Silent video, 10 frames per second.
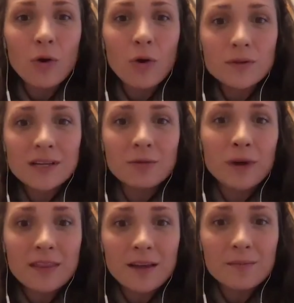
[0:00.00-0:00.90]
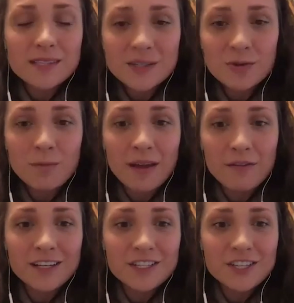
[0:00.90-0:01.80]
goals and rhythms. That's what
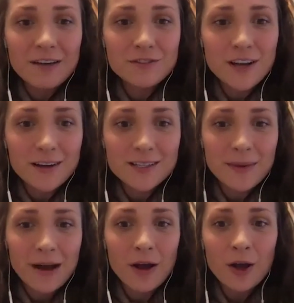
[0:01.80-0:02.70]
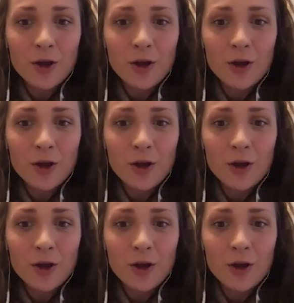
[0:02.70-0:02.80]
my friend Jeff yeah. talks about.